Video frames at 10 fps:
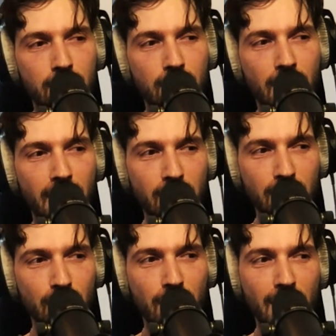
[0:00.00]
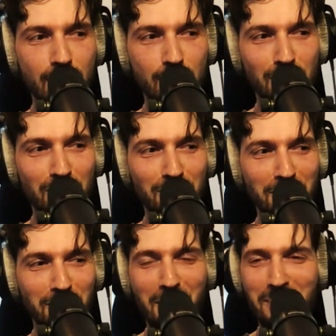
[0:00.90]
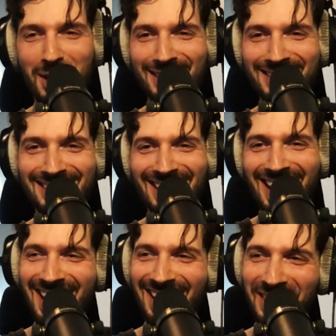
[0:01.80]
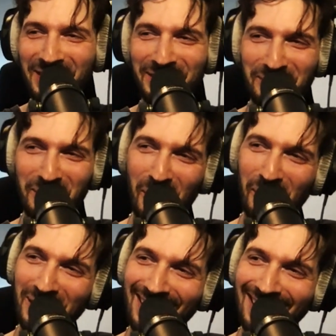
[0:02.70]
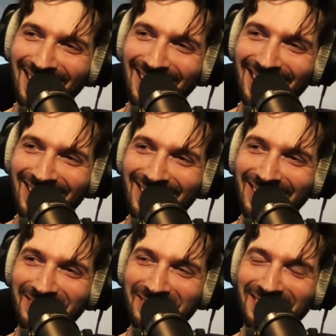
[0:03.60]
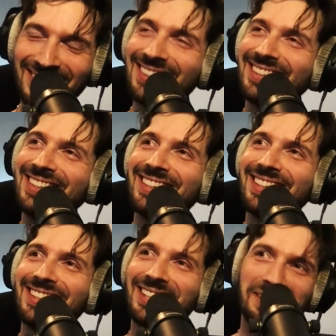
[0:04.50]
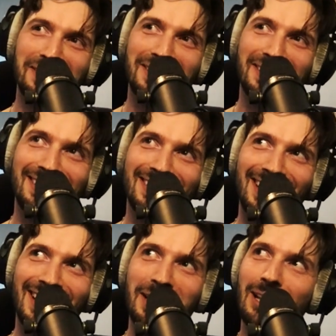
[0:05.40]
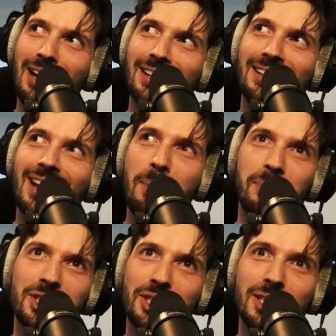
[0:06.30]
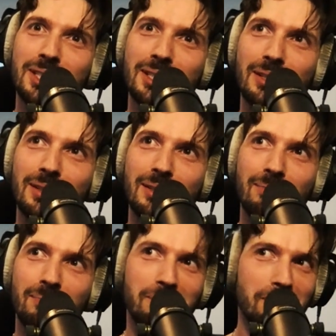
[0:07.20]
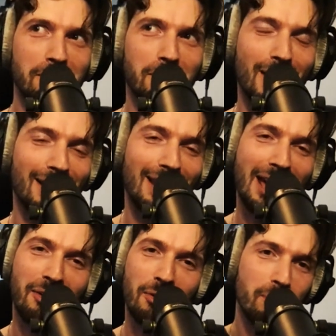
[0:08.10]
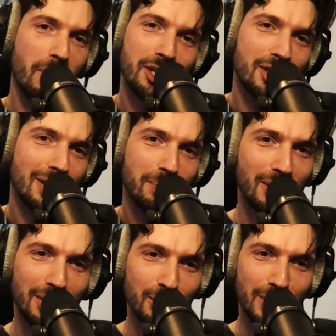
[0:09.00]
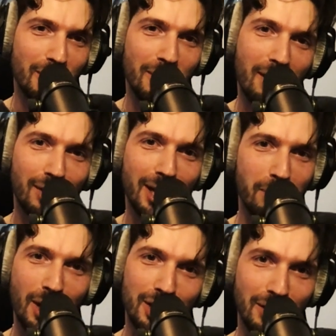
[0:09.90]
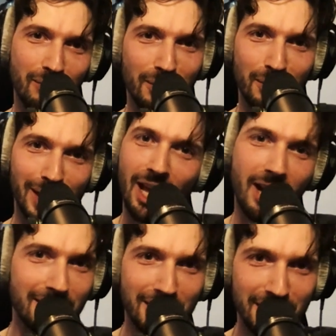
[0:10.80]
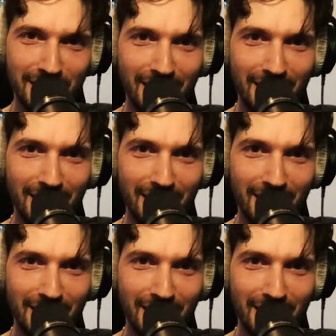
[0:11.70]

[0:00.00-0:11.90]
I just tried to do my best in this role. Like, and it like happened just by lack of budget, because we don't have like budget for real actors.